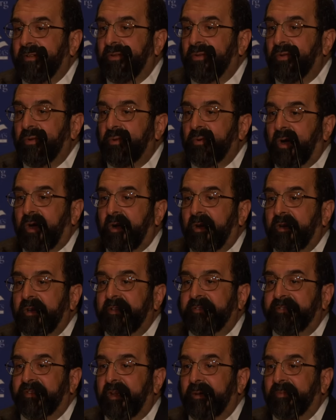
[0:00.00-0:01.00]
who are
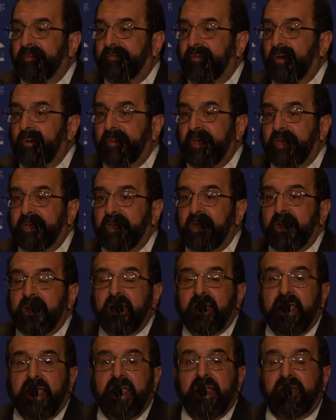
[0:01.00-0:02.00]
Islamophobic
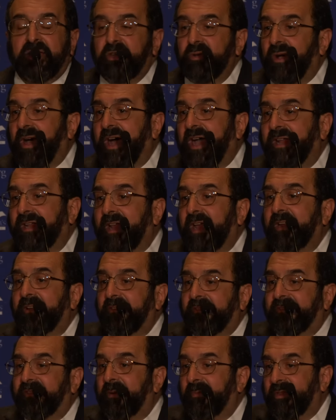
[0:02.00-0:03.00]
and you
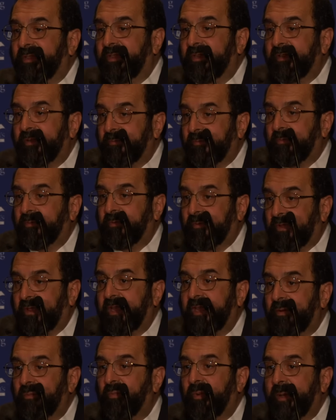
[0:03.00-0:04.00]
highlight some of the,
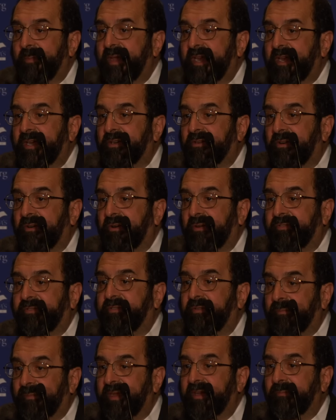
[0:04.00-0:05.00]
the women and
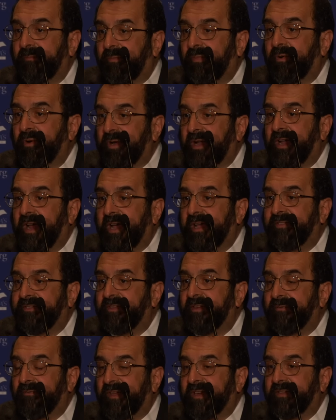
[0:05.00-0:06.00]
girls who've been
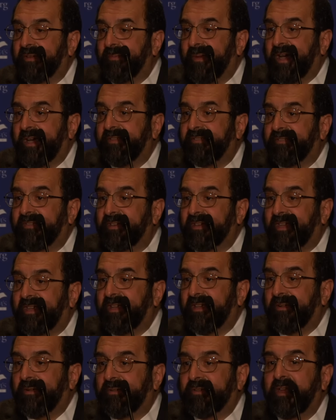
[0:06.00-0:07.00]
brutalized and victimized and
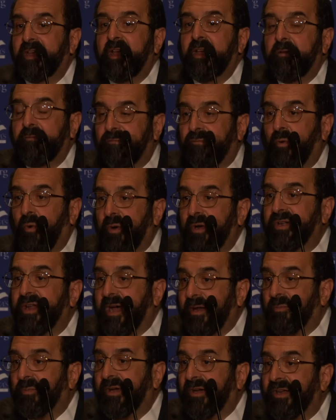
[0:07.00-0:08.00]
killed for
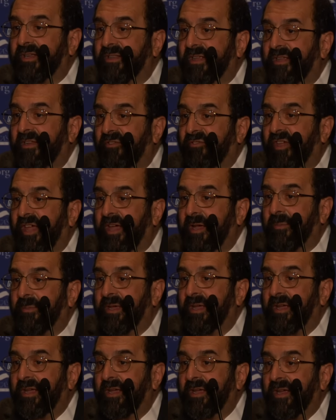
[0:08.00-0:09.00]
not wearing the hijab.
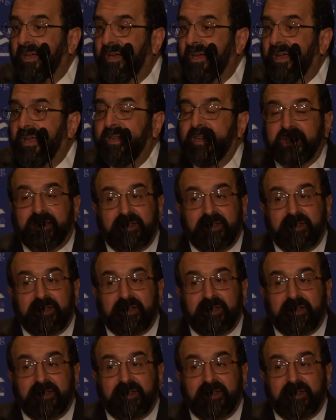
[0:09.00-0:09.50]
Right. And